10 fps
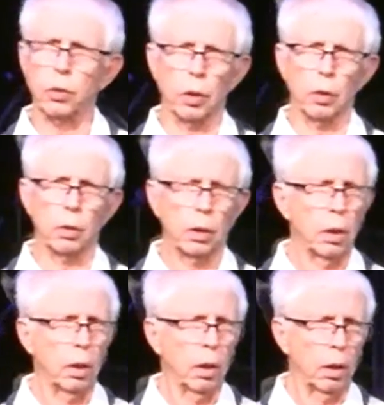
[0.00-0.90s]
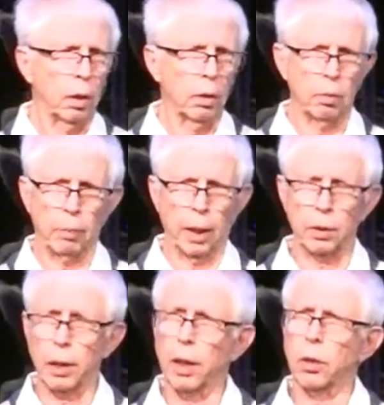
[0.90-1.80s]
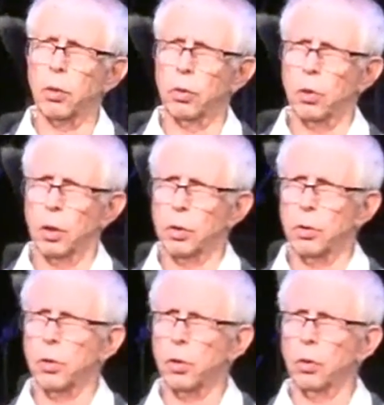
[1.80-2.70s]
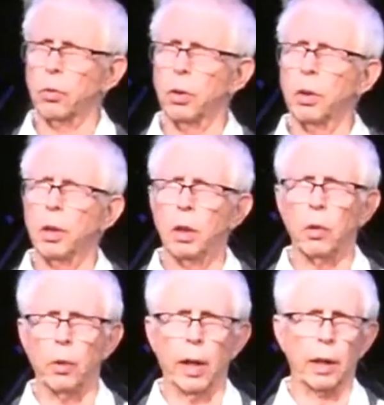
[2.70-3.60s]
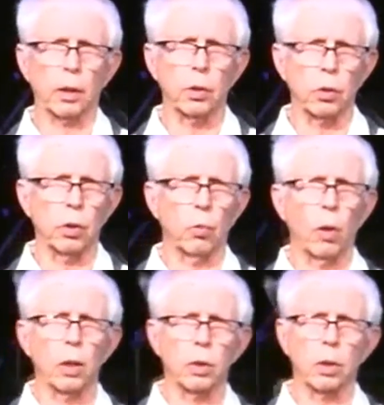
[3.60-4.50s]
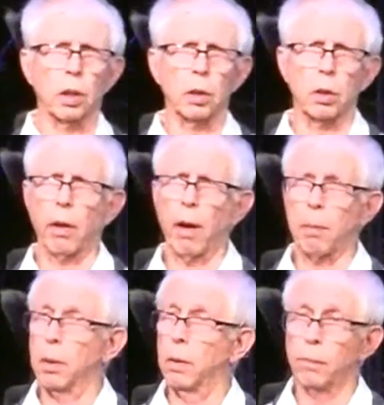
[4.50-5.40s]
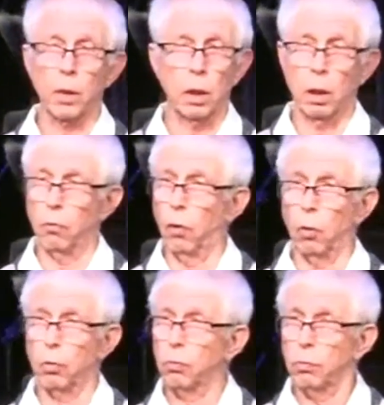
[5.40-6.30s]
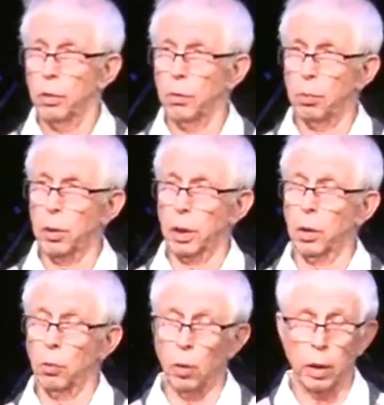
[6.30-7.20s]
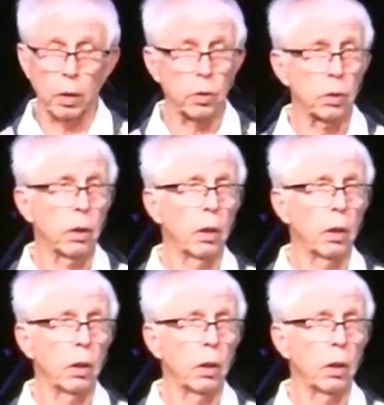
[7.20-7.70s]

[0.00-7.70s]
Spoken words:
You can pass attitudes on to your children, react in certain ways to things that happen, vote in particular ways,